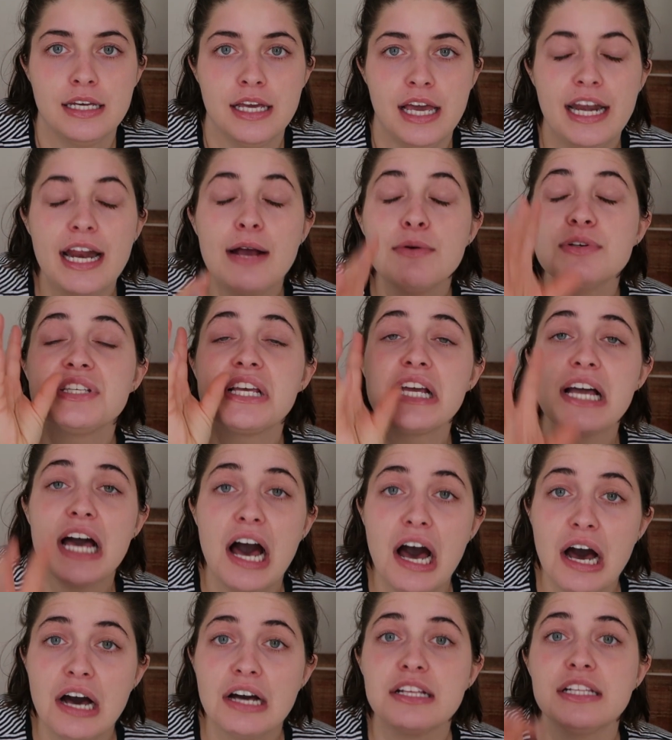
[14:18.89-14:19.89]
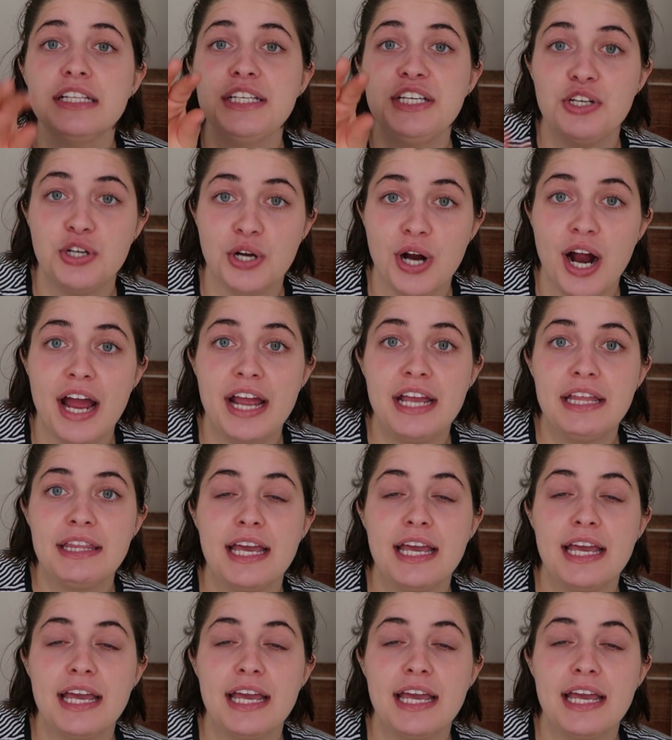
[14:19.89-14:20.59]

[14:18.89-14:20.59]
And I was like ugly crying.